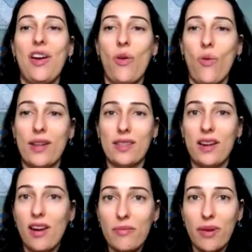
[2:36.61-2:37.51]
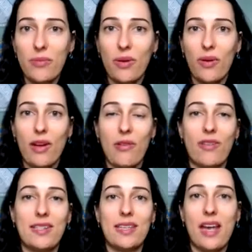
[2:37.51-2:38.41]
what's our bubble and
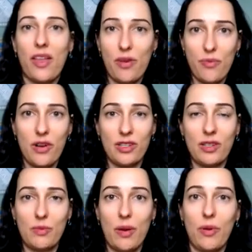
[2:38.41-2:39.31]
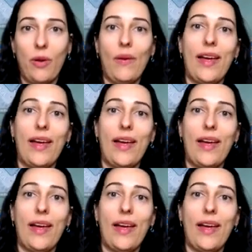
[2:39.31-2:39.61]
what's the other person's bubble.